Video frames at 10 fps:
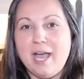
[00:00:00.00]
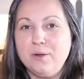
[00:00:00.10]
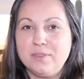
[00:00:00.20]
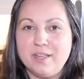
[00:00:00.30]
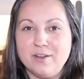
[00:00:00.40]

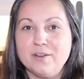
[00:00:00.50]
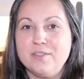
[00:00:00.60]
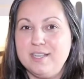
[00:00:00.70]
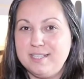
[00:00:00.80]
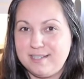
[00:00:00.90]
out there
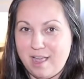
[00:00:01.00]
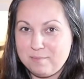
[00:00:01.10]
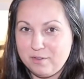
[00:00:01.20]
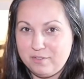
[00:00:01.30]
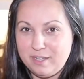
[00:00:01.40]
this
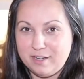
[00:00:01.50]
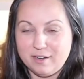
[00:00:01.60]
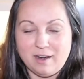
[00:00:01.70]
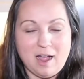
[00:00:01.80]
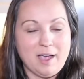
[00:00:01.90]
time of year.